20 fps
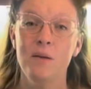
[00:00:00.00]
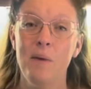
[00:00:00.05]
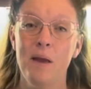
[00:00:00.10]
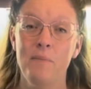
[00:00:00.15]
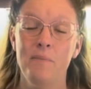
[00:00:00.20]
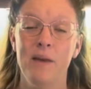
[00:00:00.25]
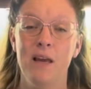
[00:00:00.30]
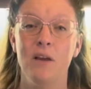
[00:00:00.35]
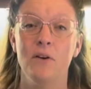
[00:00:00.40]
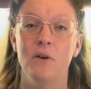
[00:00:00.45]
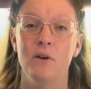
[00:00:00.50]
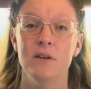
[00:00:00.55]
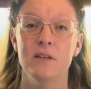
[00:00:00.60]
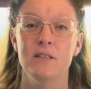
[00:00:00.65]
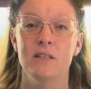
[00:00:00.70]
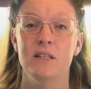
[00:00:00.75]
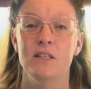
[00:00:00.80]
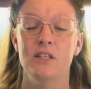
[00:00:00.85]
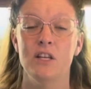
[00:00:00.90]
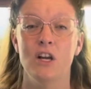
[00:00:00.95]
of my big
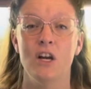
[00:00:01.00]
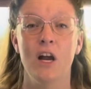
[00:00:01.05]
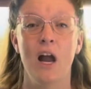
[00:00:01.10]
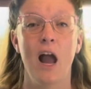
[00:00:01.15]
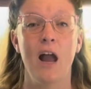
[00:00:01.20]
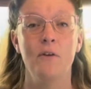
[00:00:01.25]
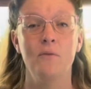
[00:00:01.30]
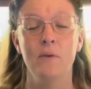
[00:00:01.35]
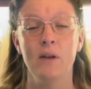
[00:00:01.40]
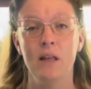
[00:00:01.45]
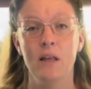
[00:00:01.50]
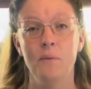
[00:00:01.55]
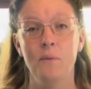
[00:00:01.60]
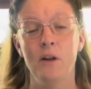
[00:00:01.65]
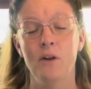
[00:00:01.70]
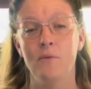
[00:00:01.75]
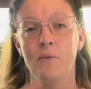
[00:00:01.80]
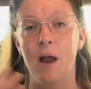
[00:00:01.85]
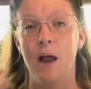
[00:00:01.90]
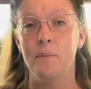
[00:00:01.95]
goals this year. I really want
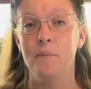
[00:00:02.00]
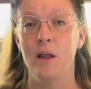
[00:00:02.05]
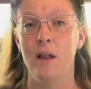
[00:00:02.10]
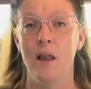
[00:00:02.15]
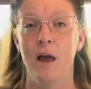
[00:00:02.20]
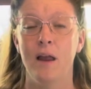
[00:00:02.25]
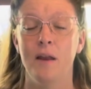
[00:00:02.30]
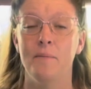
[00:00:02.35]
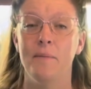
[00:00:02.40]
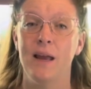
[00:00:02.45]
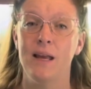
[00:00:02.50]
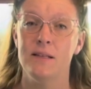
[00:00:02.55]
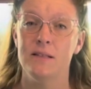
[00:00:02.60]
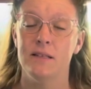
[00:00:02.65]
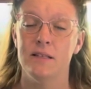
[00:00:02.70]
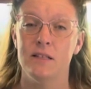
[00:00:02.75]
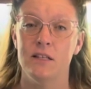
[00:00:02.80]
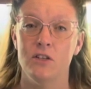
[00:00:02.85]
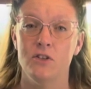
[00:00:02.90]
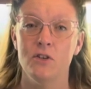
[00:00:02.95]
to wrap a lot of my
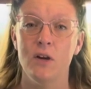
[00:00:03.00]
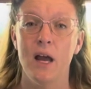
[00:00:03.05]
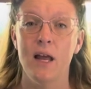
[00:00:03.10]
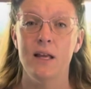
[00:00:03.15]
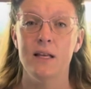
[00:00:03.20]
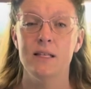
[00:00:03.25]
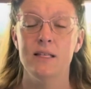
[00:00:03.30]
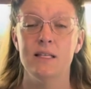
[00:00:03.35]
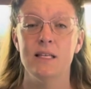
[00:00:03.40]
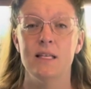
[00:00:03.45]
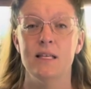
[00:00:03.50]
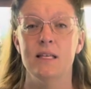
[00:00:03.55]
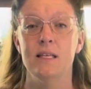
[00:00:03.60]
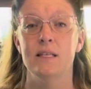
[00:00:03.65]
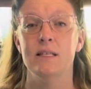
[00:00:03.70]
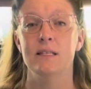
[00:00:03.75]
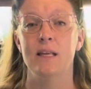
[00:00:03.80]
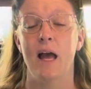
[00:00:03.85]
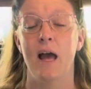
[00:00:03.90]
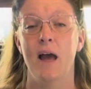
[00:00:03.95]
existing
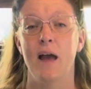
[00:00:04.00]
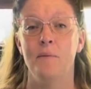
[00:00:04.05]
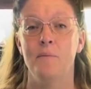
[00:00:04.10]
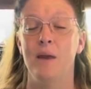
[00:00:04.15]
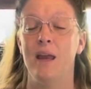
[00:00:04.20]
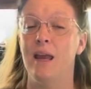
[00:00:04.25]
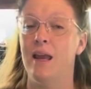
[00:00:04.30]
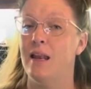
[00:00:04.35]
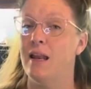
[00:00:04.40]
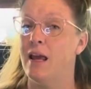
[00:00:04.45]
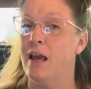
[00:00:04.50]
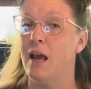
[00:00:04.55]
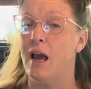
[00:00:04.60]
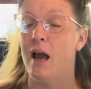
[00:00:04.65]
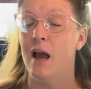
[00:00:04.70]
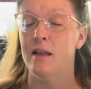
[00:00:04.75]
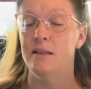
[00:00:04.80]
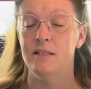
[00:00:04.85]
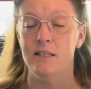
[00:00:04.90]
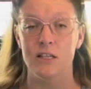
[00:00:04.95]
trellises, any
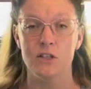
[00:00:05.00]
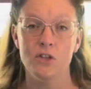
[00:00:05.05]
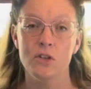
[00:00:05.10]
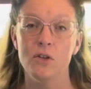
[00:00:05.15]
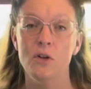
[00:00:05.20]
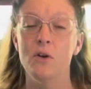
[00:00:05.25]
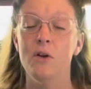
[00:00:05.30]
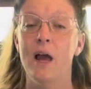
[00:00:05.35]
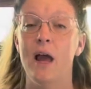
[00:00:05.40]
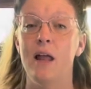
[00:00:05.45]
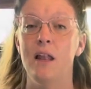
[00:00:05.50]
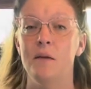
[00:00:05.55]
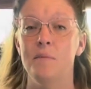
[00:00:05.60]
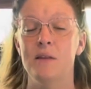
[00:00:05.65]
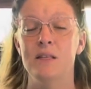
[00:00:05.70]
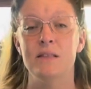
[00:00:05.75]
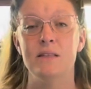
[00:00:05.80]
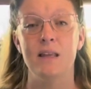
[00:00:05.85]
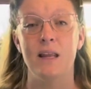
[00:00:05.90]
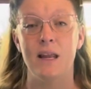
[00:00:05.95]
additional
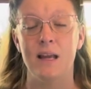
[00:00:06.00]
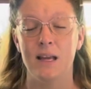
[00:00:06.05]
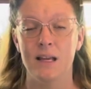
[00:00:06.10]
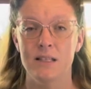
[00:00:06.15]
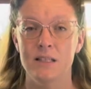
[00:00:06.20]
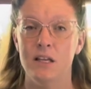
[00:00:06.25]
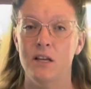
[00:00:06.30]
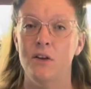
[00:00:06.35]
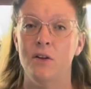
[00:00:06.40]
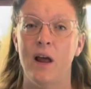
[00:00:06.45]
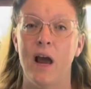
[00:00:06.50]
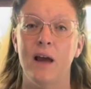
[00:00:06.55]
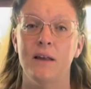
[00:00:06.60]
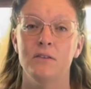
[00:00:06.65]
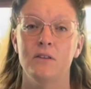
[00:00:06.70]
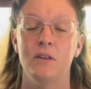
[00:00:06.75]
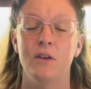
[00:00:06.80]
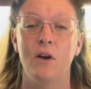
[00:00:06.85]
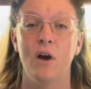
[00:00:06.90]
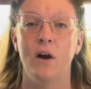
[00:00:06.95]
elements that I continue to add
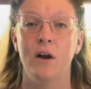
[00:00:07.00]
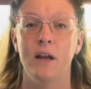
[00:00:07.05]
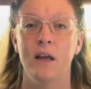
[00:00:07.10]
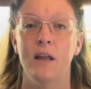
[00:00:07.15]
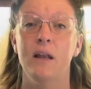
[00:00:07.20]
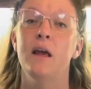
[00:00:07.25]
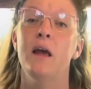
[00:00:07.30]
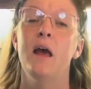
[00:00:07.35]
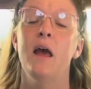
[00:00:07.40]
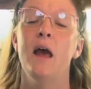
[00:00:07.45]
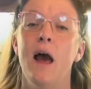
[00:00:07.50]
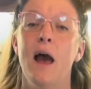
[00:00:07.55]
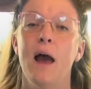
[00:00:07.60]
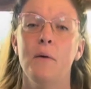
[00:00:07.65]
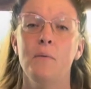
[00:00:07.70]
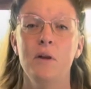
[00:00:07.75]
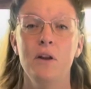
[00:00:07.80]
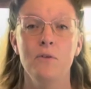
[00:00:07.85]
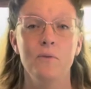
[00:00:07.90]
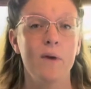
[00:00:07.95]
to the garden. I
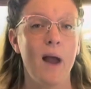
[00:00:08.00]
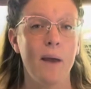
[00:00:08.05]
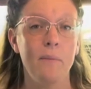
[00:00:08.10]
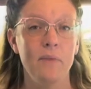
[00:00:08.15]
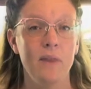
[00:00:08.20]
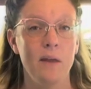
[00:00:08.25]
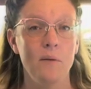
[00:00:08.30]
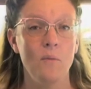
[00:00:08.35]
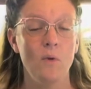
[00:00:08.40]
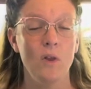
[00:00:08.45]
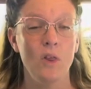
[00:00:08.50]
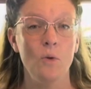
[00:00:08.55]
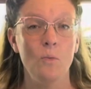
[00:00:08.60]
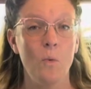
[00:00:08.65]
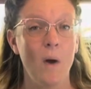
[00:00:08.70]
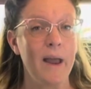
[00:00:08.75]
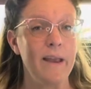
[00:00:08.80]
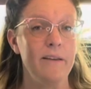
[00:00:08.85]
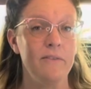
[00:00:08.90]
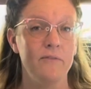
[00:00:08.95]
want to wrap them with
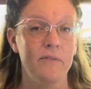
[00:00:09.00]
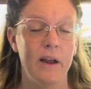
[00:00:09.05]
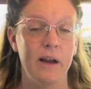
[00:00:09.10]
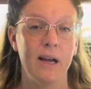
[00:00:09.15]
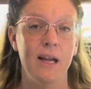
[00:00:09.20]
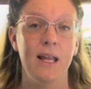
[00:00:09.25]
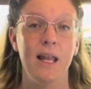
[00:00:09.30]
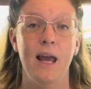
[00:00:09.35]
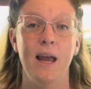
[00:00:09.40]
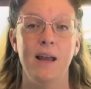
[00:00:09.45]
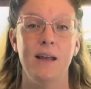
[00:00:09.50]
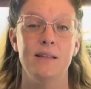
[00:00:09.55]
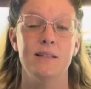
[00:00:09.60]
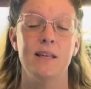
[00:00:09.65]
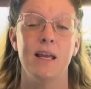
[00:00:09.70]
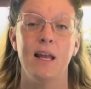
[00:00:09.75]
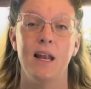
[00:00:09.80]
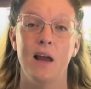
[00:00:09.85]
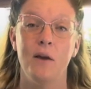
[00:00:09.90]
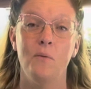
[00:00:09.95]
white fairy lights,
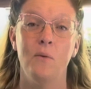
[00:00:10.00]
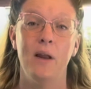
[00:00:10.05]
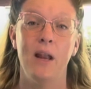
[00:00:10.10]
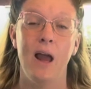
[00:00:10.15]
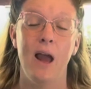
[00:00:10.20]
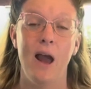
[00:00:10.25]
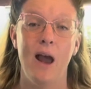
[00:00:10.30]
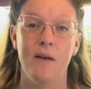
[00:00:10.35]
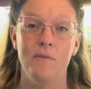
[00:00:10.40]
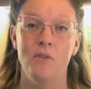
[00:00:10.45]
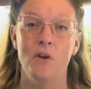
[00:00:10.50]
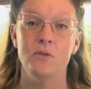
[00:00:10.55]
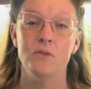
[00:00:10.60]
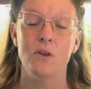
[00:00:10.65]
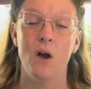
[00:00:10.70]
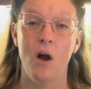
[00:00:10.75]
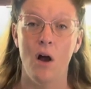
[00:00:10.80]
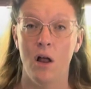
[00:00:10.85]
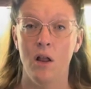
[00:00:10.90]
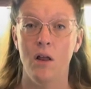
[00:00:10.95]
and I want to have those
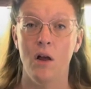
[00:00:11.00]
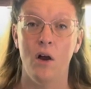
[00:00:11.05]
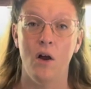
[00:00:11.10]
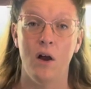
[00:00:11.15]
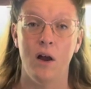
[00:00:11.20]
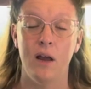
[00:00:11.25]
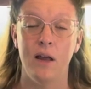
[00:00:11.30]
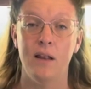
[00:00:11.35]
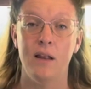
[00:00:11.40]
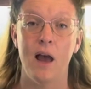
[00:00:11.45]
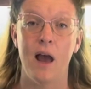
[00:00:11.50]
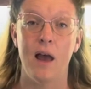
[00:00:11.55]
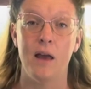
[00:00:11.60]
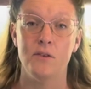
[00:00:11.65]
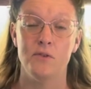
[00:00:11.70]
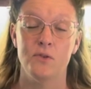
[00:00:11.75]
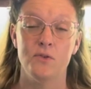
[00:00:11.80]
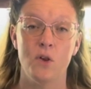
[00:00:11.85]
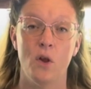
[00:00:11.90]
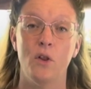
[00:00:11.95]
all on
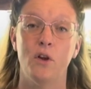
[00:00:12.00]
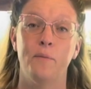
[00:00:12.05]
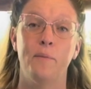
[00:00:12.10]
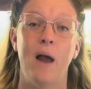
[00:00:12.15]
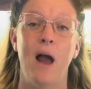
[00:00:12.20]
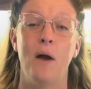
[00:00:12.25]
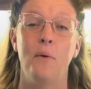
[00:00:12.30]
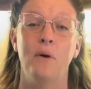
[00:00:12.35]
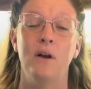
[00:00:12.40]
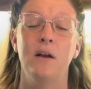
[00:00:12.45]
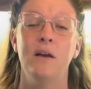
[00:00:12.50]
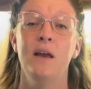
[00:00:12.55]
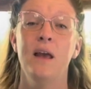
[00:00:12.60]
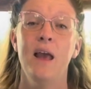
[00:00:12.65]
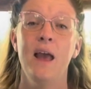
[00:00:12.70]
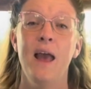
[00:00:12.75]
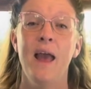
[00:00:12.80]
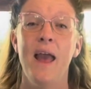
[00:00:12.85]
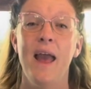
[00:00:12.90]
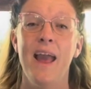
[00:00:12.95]
solar power.
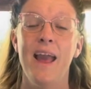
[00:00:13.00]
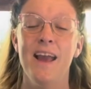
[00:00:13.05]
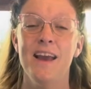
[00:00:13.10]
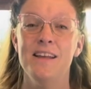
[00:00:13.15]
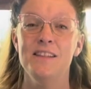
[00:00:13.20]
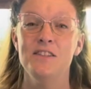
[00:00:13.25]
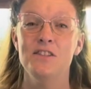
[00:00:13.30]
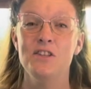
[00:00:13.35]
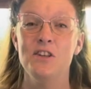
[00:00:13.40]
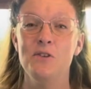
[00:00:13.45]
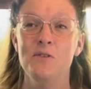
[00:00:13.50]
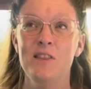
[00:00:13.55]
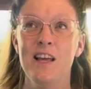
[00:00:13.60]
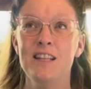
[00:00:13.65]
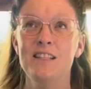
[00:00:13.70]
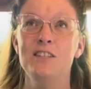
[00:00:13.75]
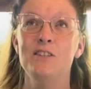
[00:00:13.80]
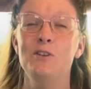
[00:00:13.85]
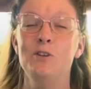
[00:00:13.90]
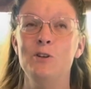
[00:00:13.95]
And so
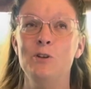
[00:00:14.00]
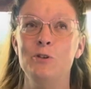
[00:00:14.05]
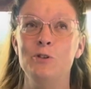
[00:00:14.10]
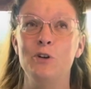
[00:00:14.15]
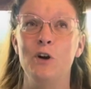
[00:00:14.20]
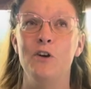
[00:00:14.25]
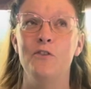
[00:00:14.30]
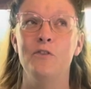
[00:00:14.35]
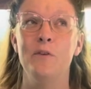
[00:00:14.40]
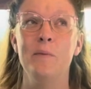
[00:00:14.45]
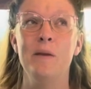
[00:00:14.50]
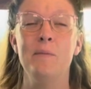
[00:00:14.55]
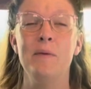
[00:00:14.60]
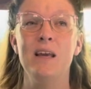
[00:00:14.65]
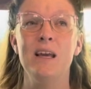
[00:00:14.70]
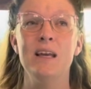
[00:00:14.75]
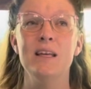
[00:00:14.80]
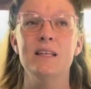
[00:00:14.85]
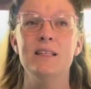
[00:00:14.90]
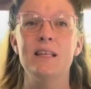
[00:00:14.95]
that's a huge goal for me
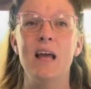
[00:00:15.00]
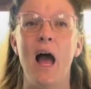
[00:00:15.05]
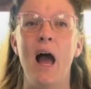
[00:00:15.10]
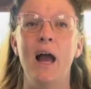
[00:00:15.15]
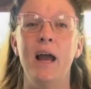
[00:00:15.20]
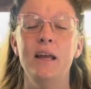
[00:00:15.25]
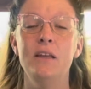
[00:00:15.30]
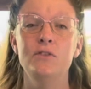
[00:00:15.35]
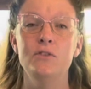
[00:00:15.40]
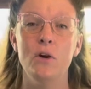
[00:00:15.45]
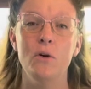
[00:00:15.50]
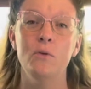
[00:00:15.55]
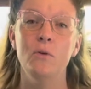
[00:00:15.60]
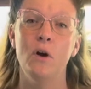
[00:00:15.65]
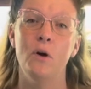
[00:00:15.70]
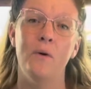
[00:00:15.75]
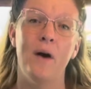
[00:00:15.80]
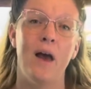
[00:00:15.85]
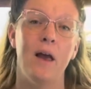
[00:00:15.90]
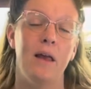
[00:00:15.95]
because I don't
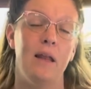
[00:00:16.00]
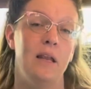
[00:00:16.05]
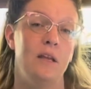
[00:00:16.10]
go out and